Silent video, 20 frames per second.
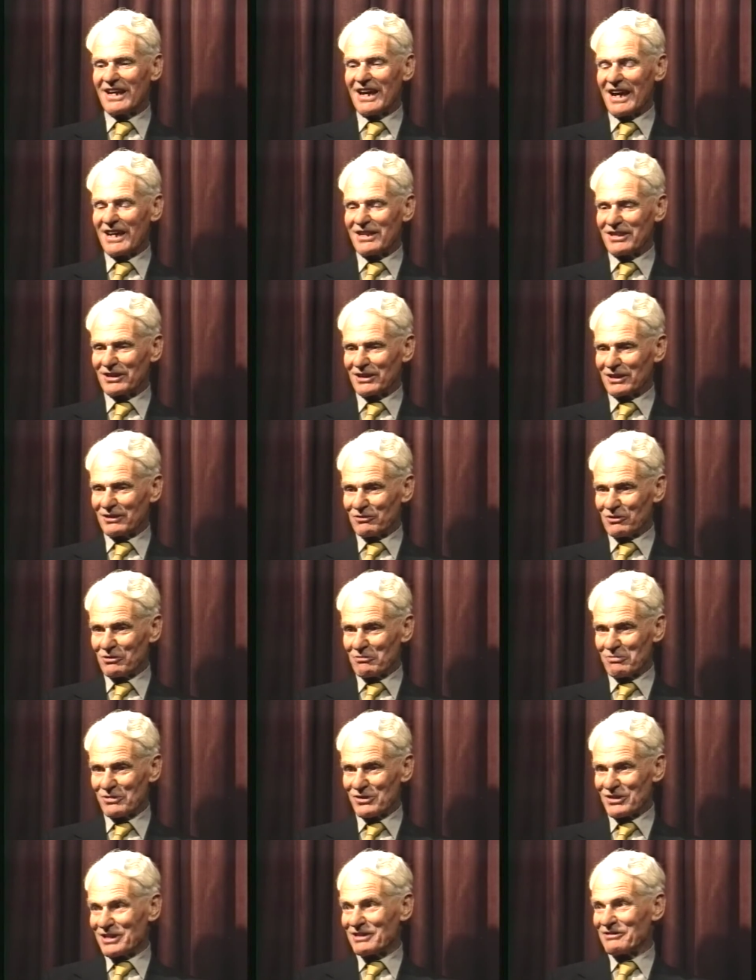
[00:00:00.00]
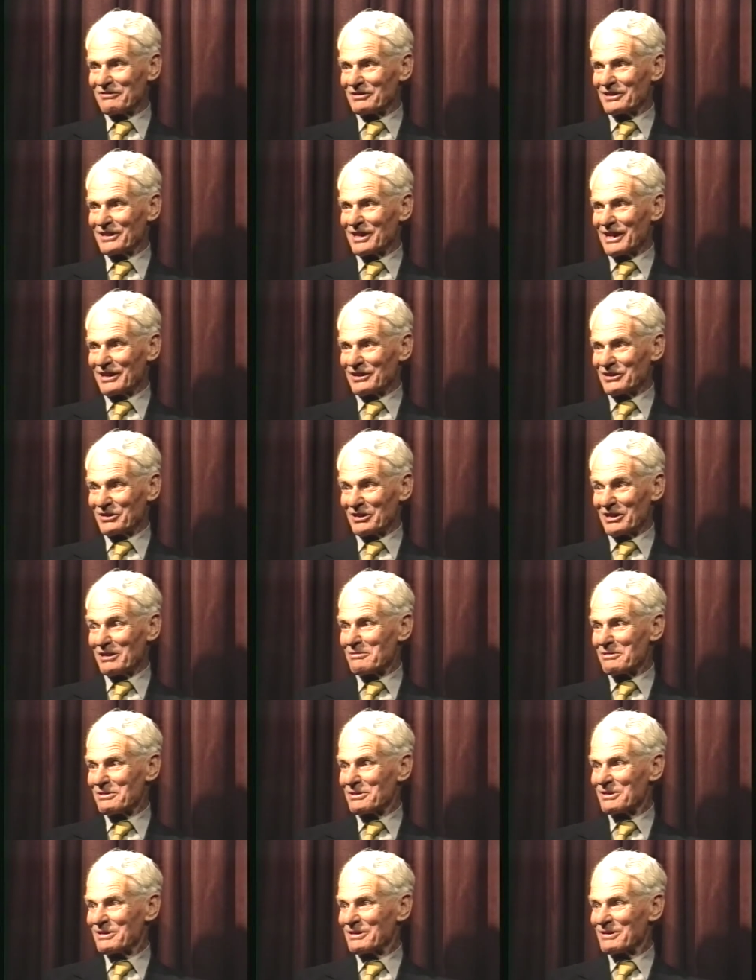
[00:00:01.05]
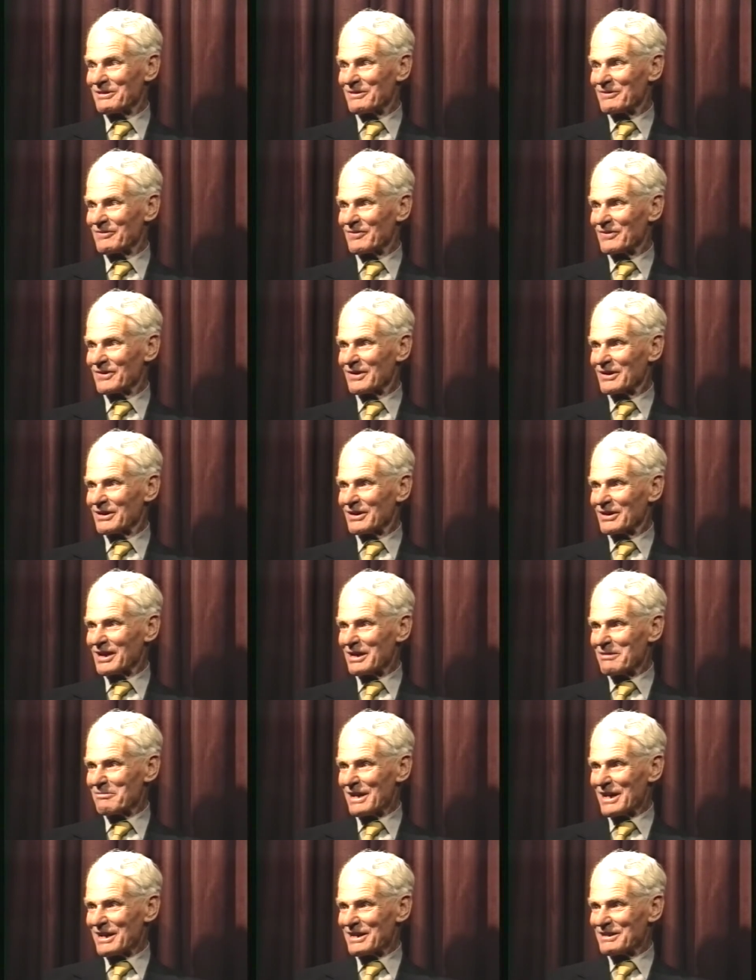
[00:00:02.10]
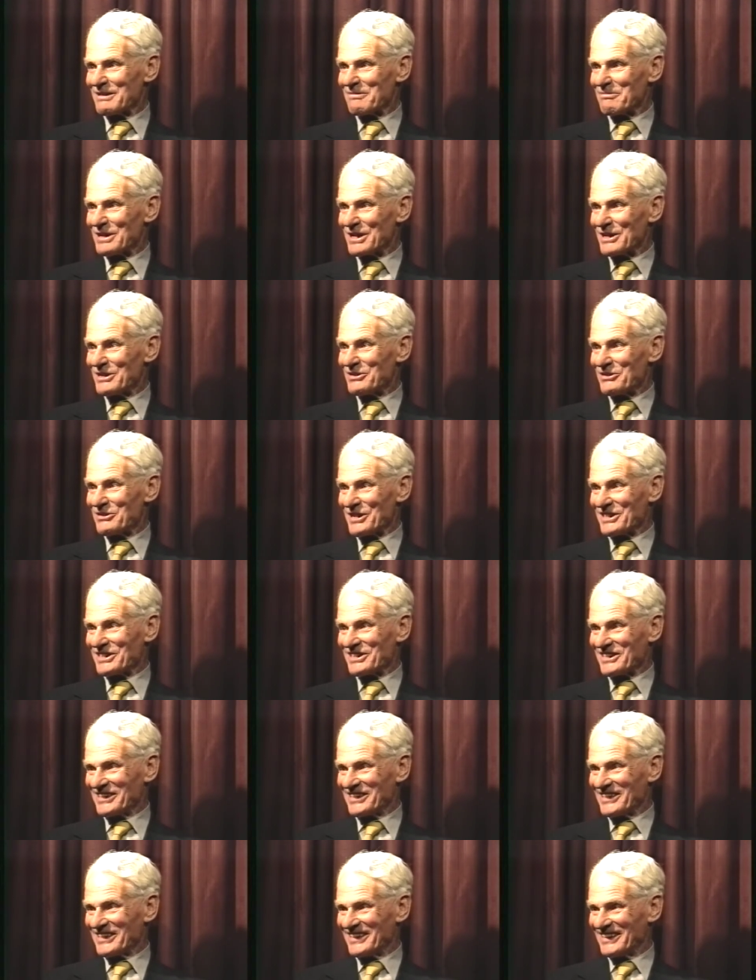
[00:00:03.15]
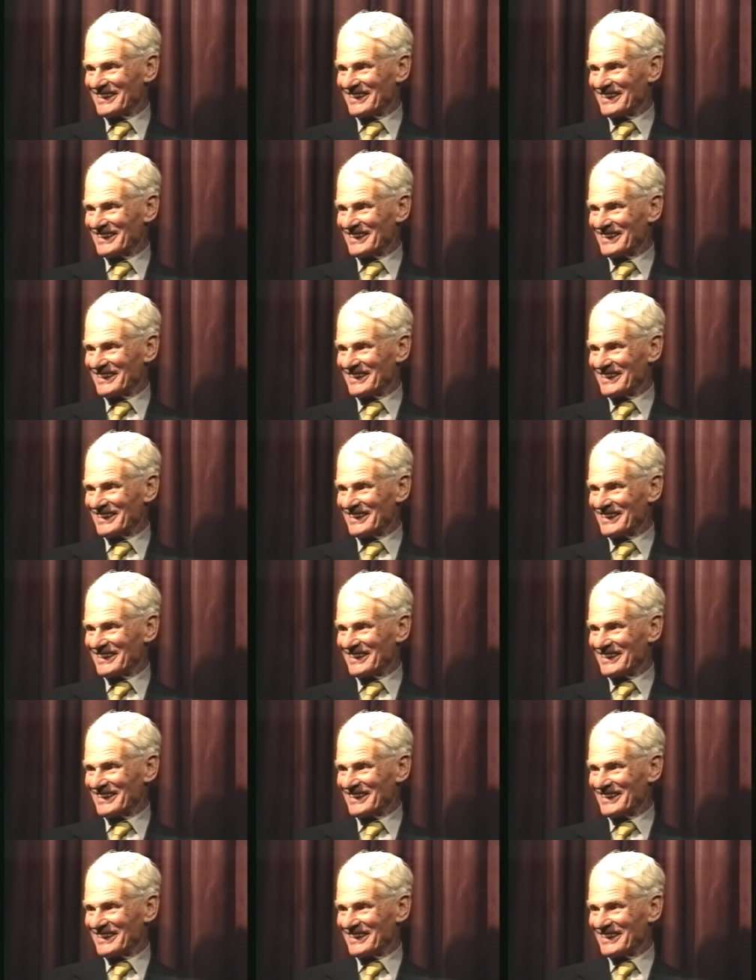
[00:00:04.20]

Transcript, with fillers: I think if you put in for that job, they might be interested.